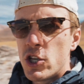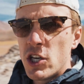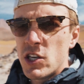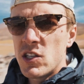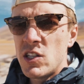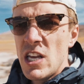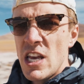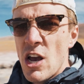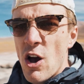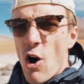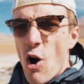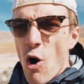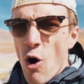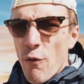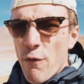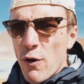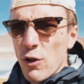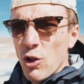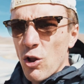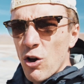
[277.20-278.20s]
is the
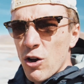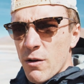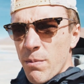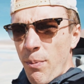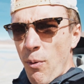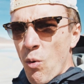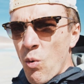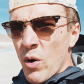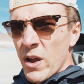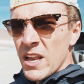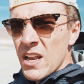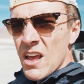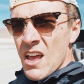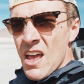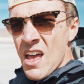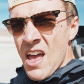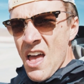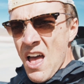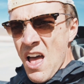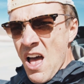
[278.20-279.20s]
overlook point
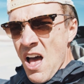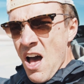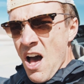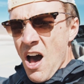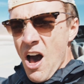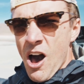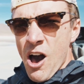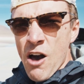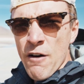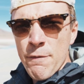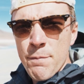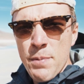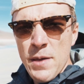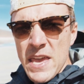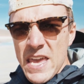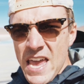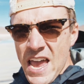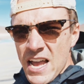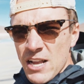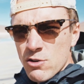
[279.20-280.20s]
of
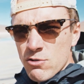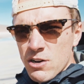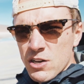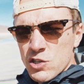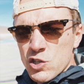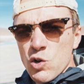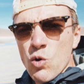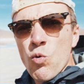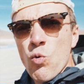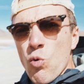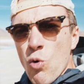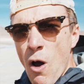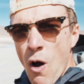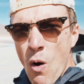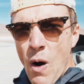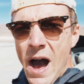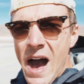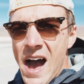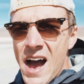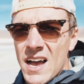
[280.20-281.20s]
Piedras
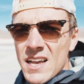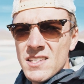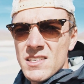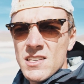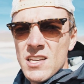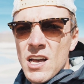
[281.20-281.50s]
Rojas.